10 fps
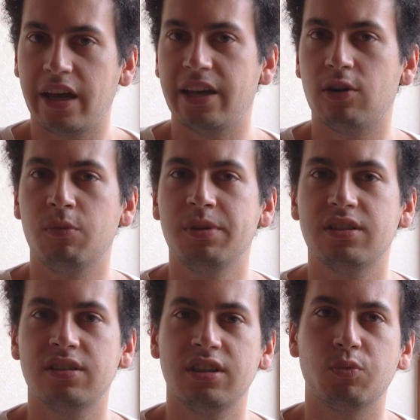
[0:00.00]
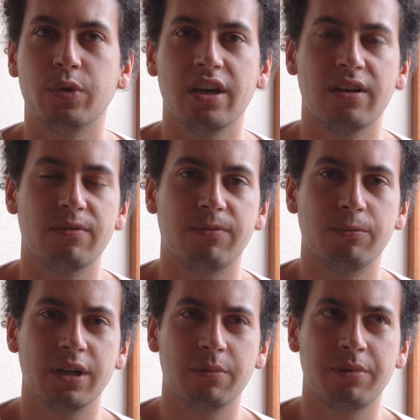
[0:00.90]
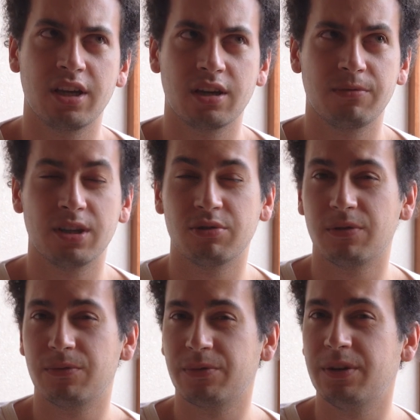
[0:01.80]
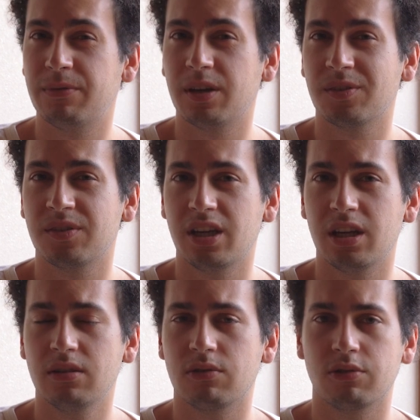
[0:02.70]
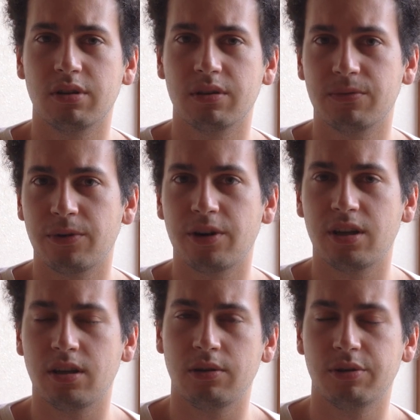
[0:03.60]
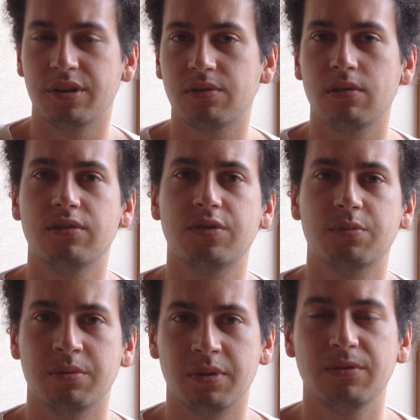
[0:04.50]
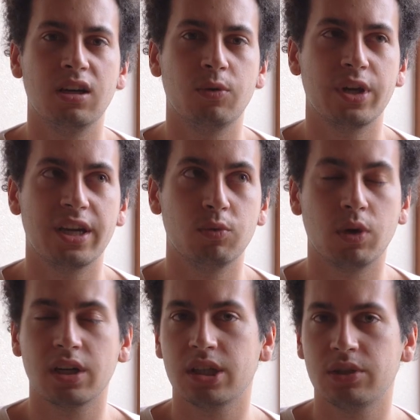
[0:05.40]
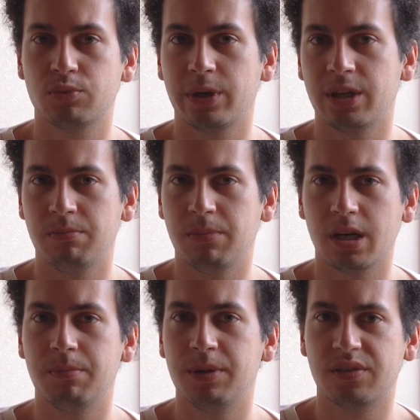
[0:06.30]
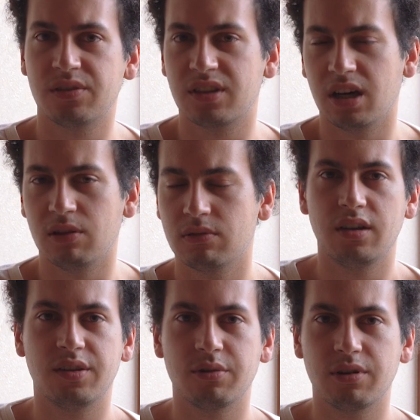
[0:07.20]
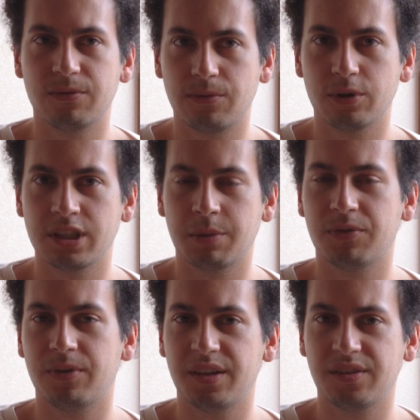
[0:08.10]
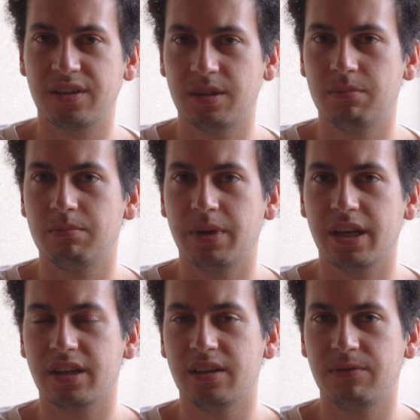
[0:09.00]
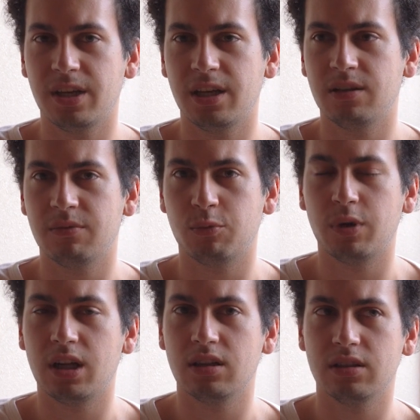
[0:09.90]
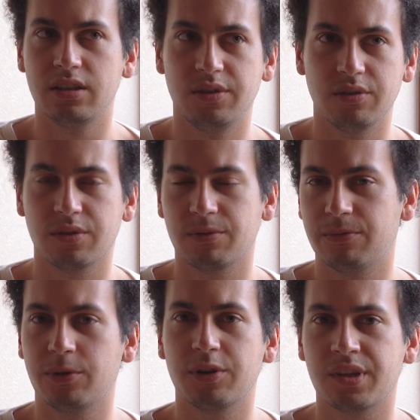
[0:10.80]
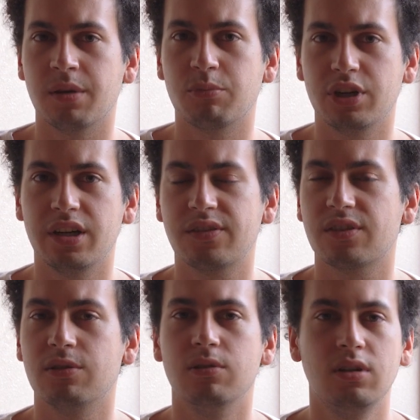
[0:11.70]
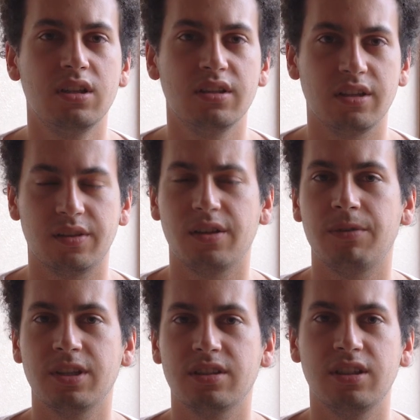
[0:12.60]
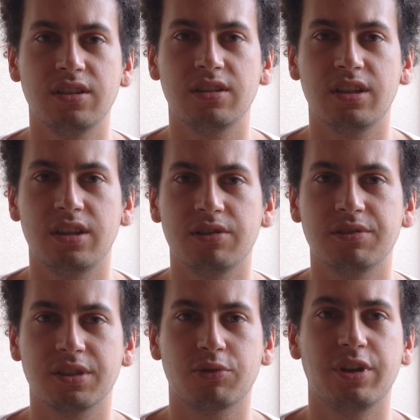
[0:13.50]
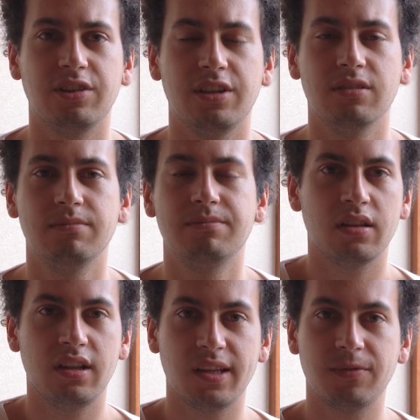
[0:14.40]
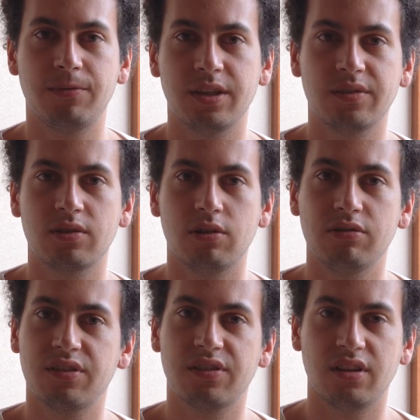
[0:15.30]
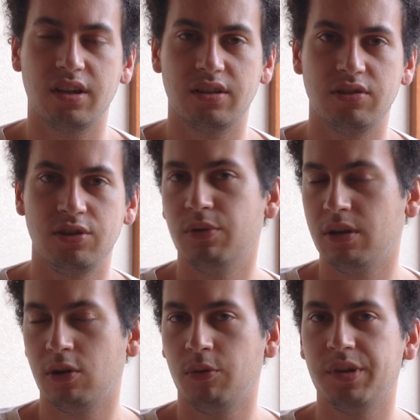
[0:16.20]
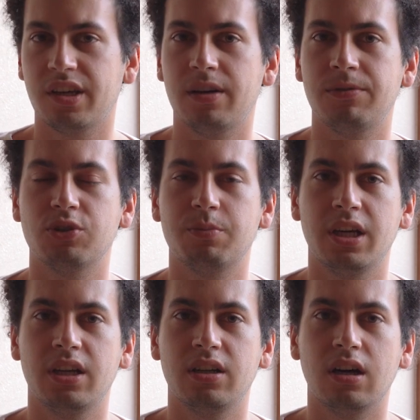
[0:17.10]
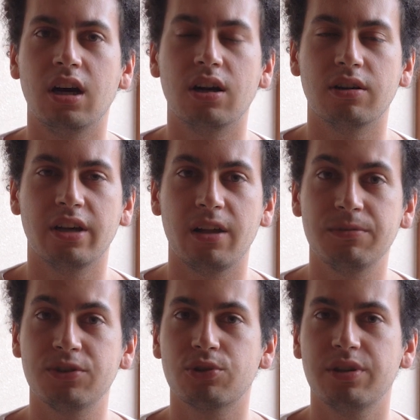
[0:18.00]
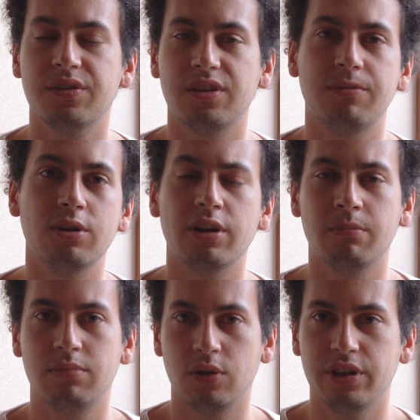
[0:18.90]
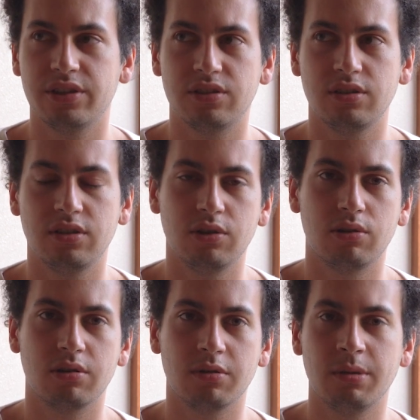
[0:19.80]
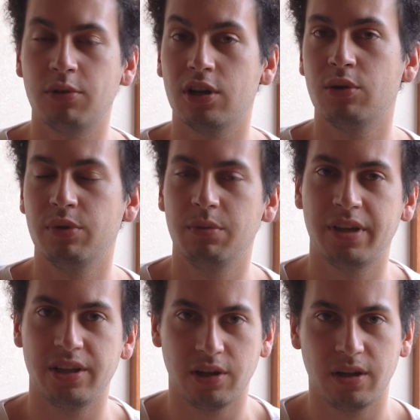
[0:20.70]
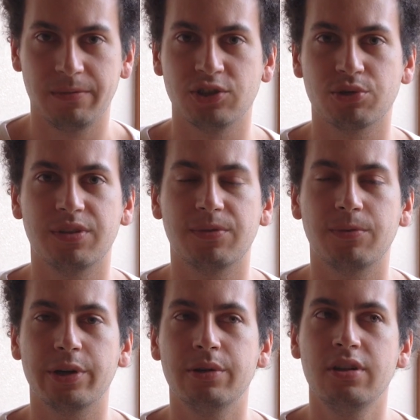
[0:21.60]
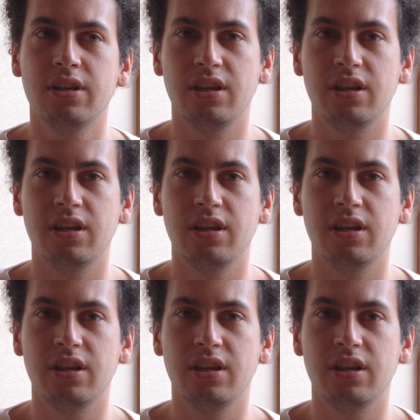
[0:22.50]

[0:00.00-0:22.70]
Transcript: At home internet we are paying I think around 3,000 yen, around $30 per month. We get 120 megabits down. It's around 4 times faster than back in Vienna, while it is also for the same price, so I think internet here is a great deal. The last fixed costs that you will always have in Japan are health insurance. If you are employed, your employer will pay your health insurance for you.